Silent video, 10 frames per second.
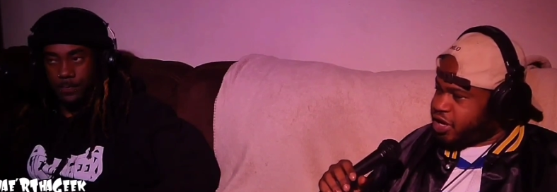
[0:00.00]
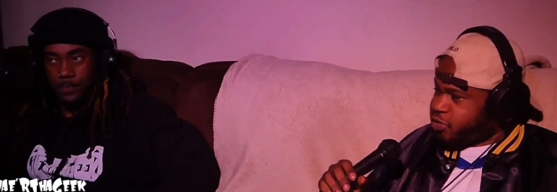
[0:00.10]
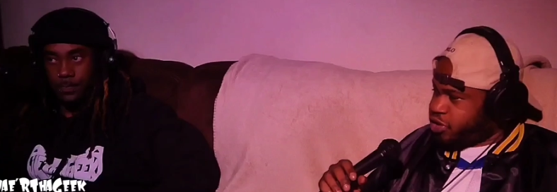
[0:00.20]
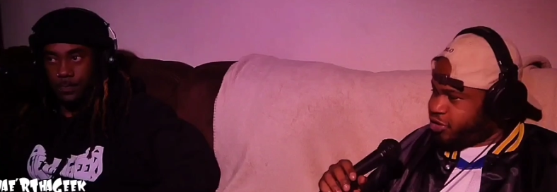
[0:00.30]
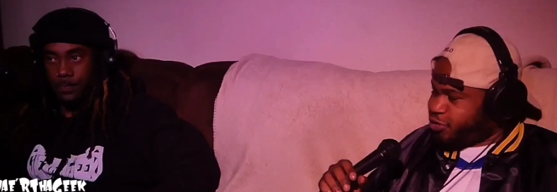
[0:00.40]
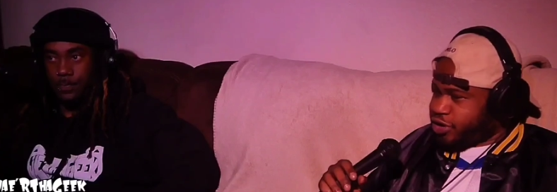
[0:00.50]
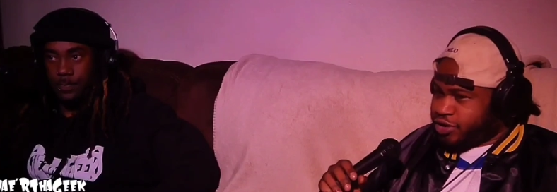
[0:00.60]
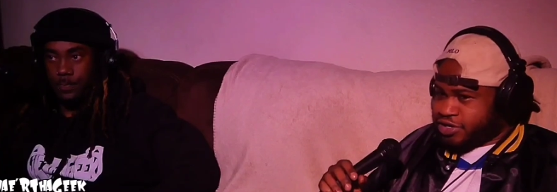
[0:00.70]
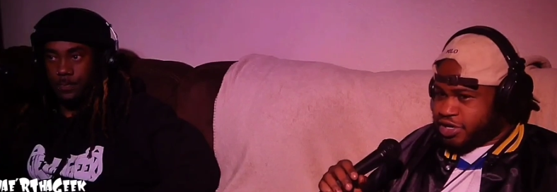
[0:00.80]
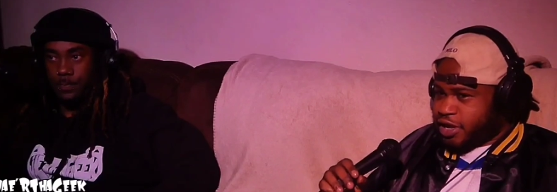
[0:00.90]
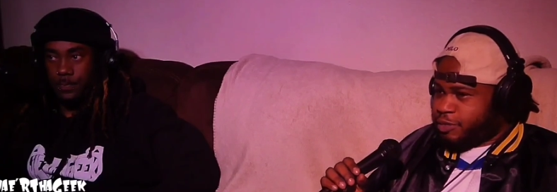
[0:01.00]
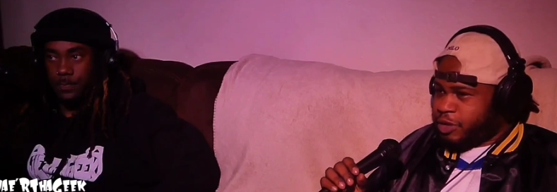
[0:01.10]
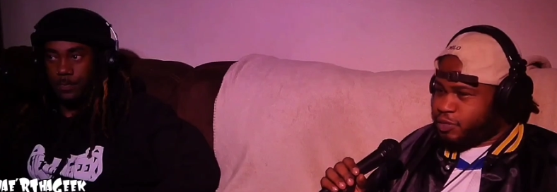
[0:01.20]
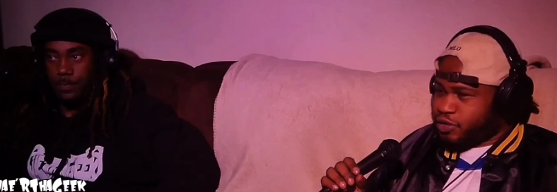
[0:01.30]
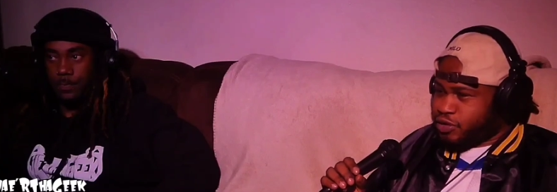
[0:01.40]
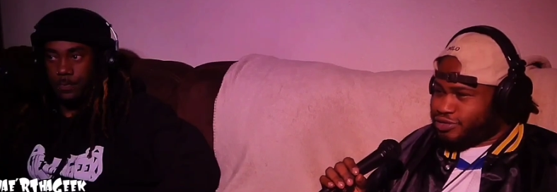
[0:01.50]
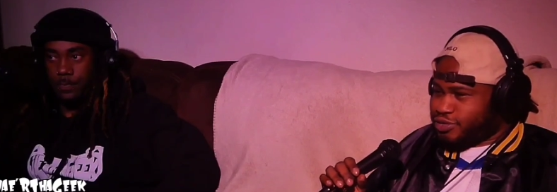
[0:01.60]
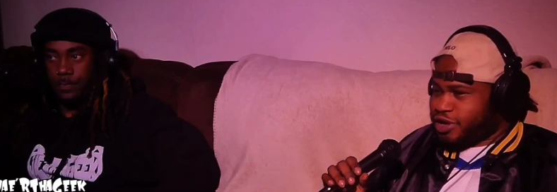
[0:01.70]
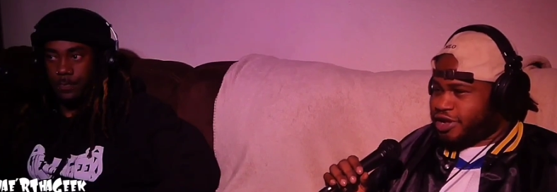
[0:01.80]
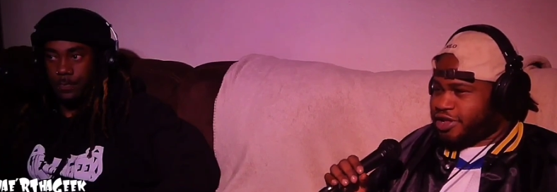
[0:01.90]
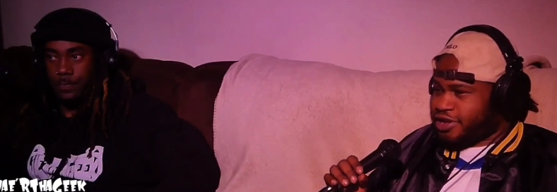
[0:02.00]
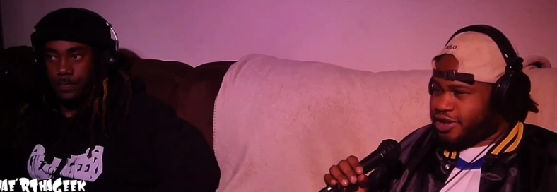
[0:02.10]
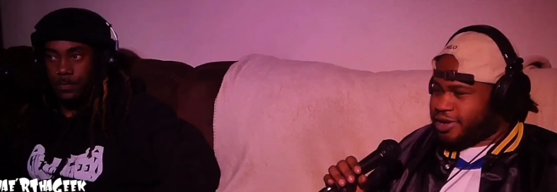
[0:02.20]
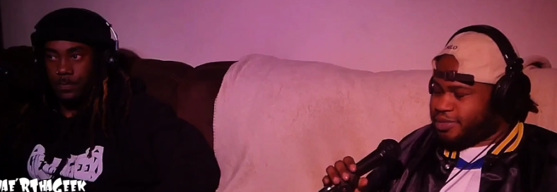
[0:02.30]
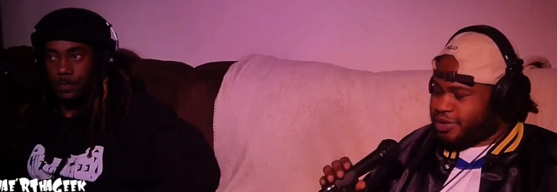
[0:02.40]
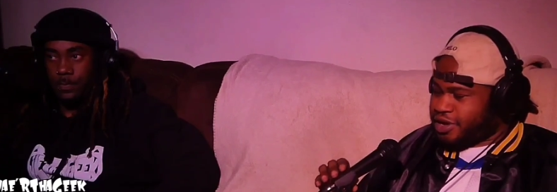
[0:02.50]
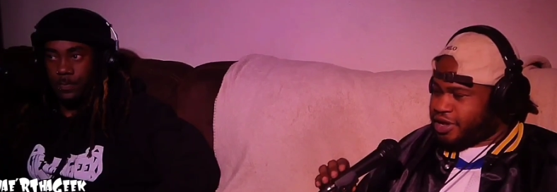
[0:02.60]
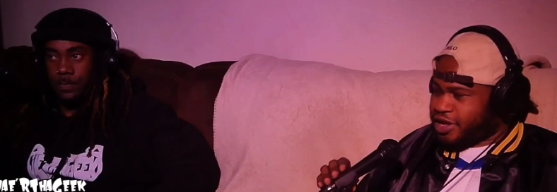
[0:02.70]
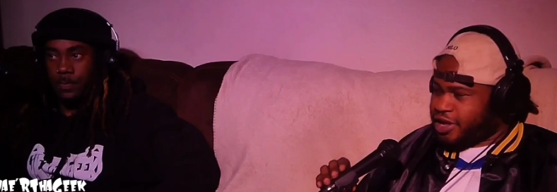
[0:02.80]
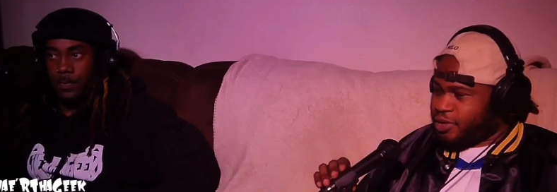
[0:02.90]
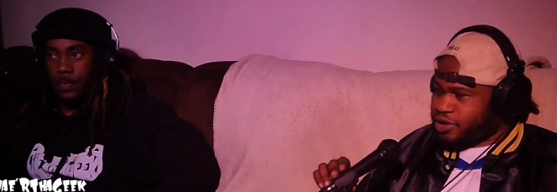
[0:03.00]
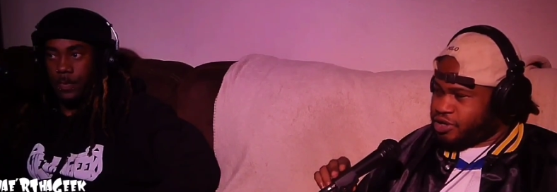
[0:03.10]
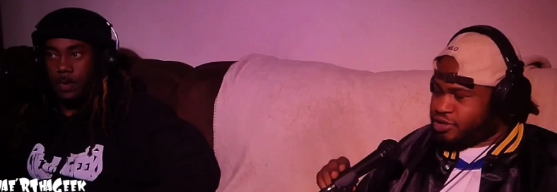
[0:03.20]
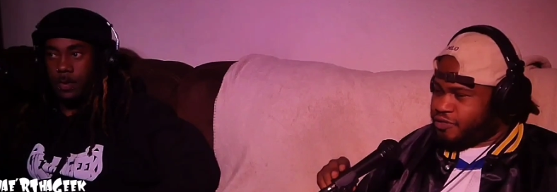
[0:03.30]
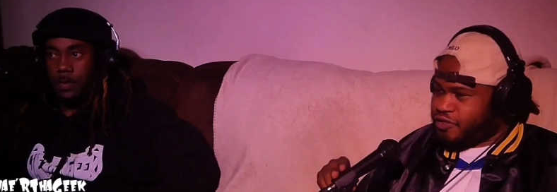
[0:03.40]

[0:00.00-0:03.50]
Speaker 1: I can't really dwell on. this. a lot of people going through that. You know what I mean? I can't really yeah.